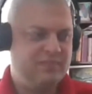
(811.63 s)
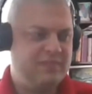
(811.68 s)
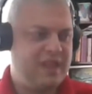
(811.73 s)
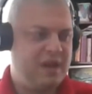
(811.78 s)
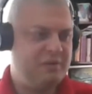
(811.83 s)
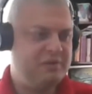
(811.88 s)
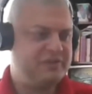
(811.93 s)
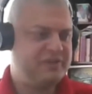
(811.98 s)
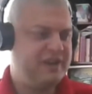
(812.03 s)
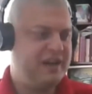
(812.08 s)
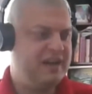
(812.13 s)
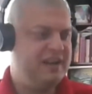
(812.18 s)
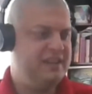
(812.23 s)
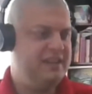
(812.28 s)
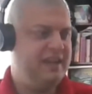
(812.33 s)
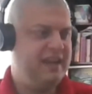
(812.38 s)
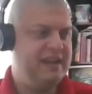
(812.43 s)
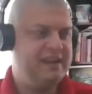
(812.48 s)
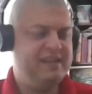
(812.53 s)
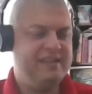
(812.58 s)
was kind of
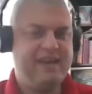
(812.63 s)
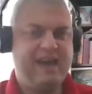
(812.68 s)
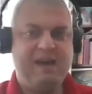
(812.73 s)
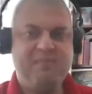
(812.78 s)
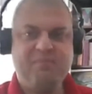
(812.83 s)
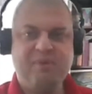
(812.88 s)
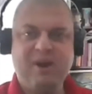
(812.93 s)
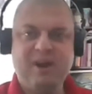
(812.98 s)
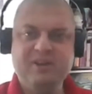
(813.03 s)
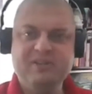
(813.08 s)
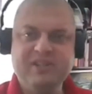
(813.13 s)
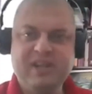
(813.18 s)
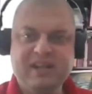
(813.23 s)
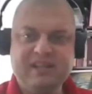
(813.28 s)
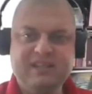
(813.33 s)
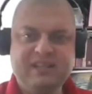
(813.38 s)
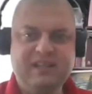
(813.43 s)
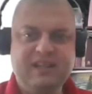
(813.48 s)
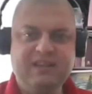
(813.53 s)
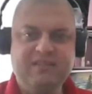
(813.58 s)
the end of that
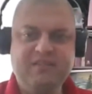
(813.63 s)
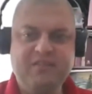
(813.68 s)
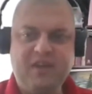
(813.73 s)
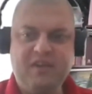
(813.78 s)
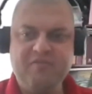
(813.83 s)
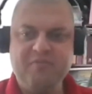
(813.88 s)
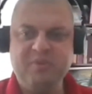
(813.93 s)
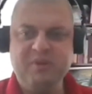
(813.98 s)
project, and I've